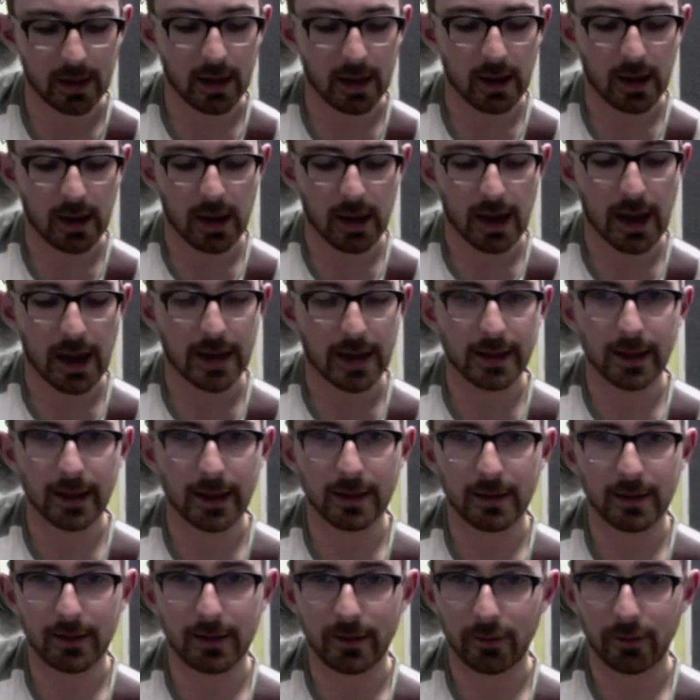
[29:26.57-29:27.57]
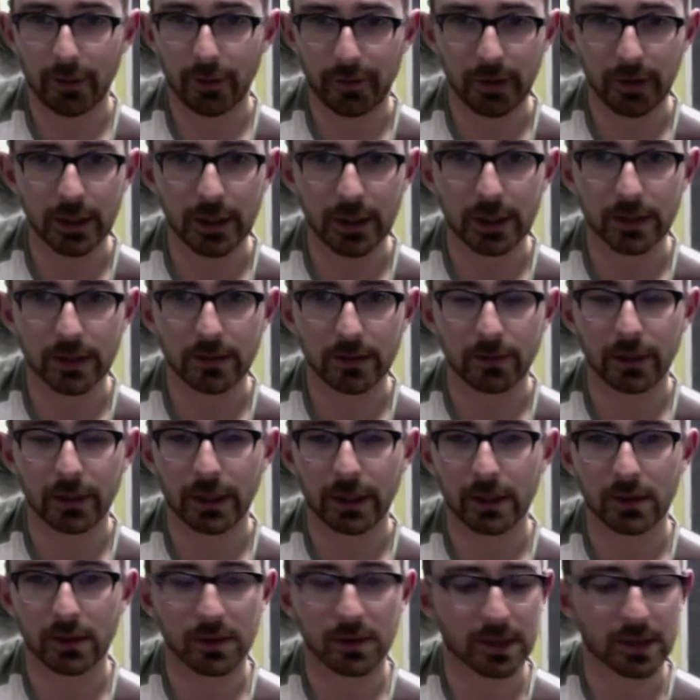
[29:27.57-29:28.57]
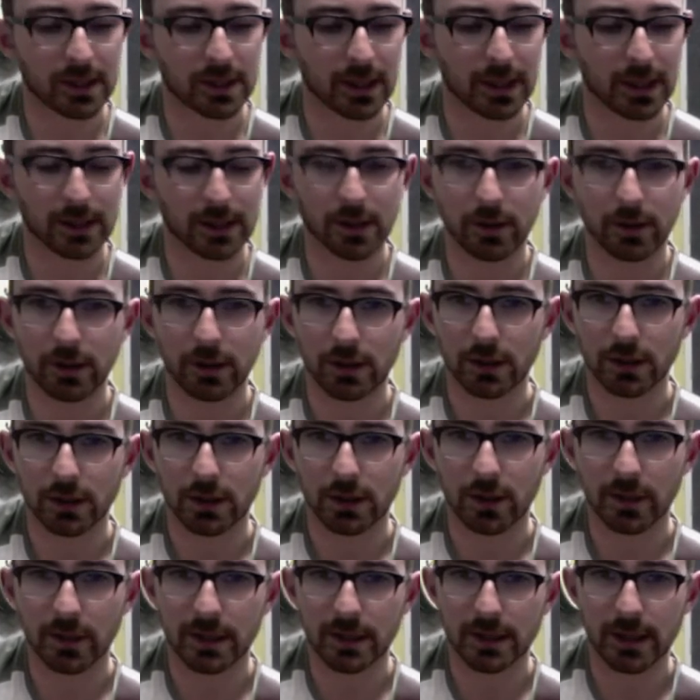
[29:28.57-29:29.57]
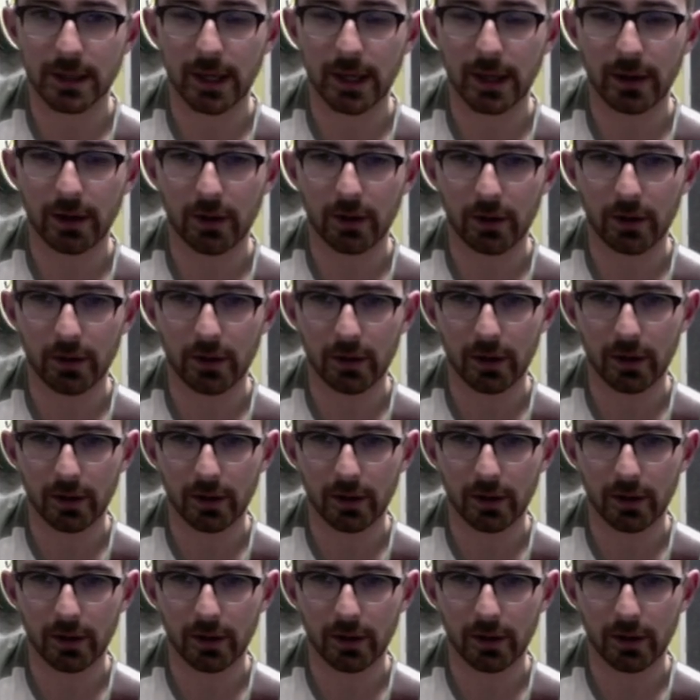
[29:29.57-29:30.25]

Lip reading: And then we're finished. We can do a C. So you can strum a C chord.